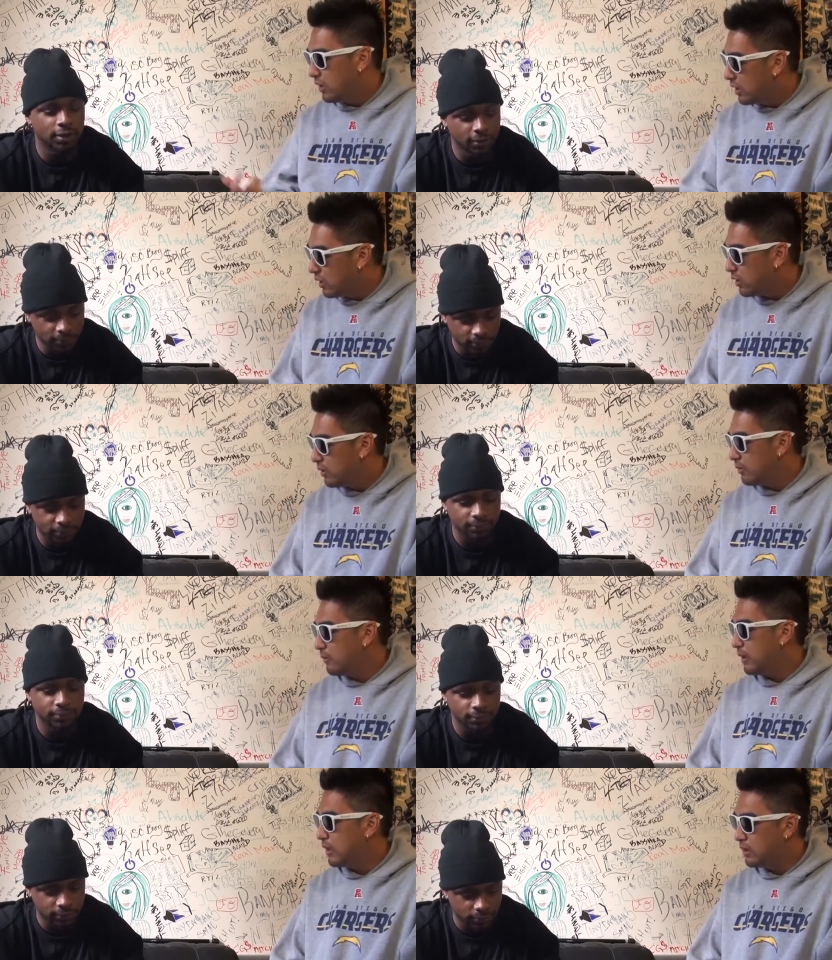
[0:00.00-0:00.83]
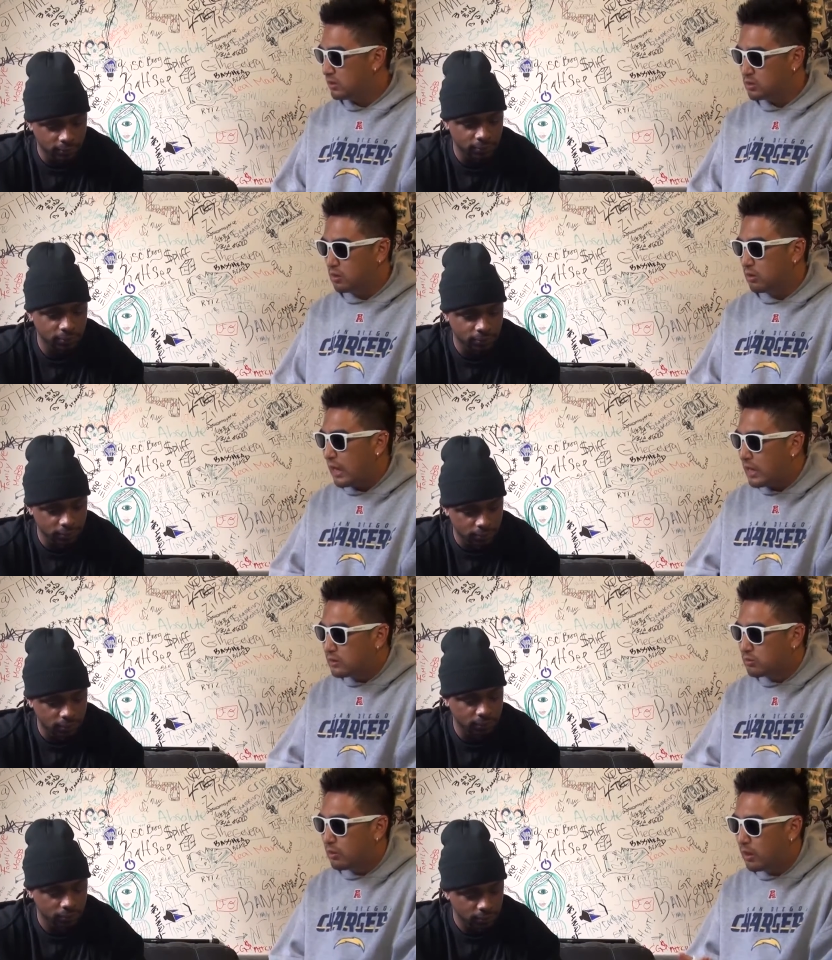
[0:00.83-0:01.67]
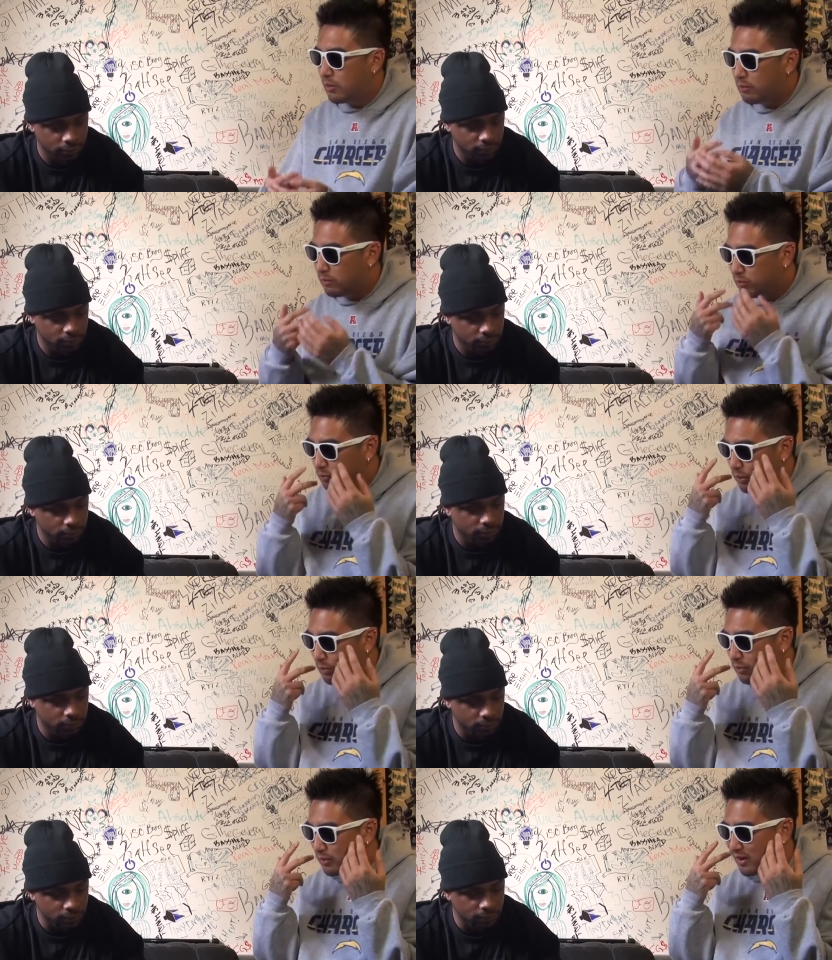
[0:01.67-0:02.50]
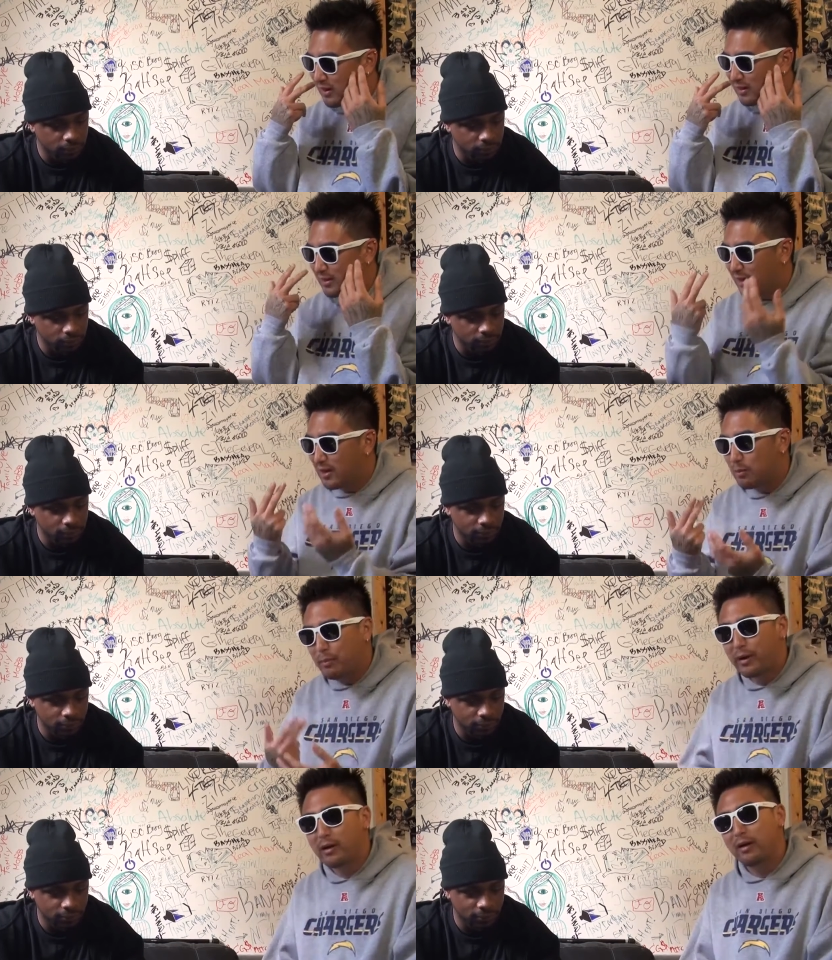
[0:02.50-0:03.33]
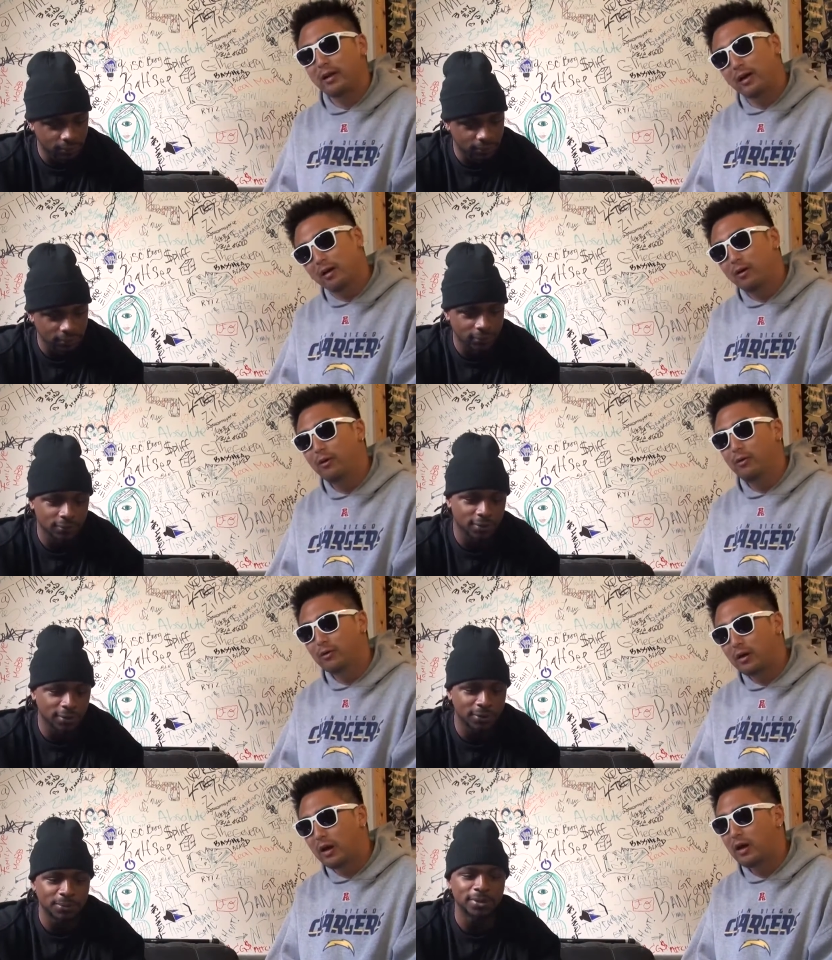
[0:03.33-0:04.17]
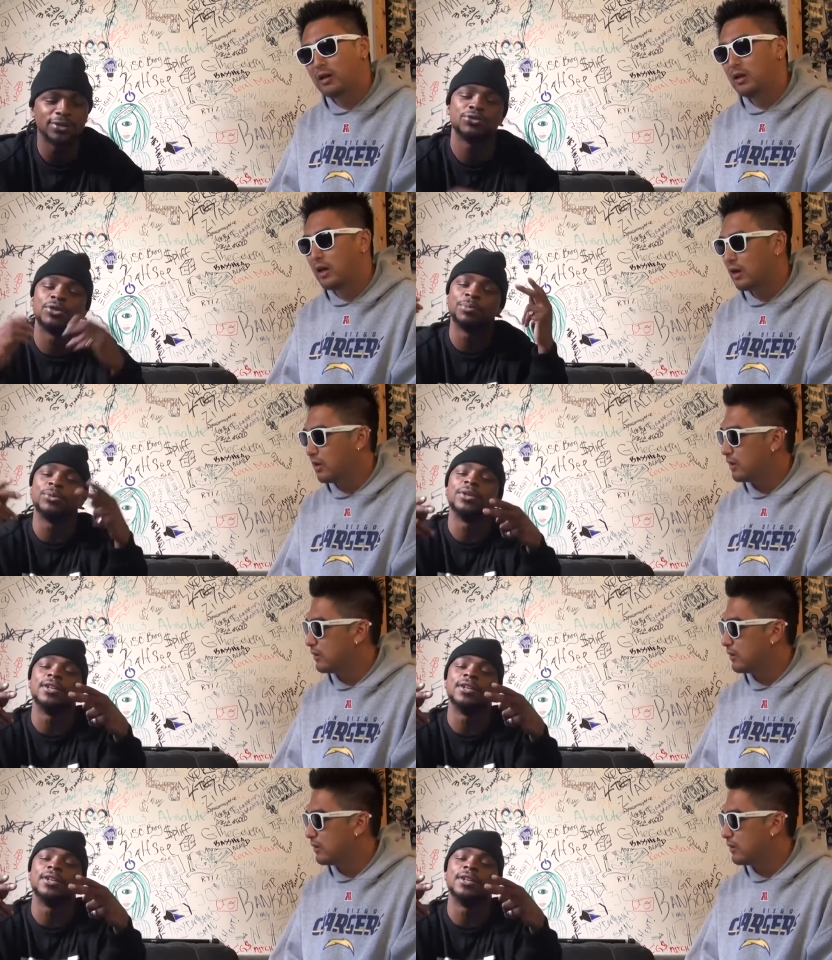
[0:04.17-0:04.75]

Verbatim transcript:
Speaker 1: you know what I mean? So that's why I'm people got to think about it like, oh, okay, mm, like Triple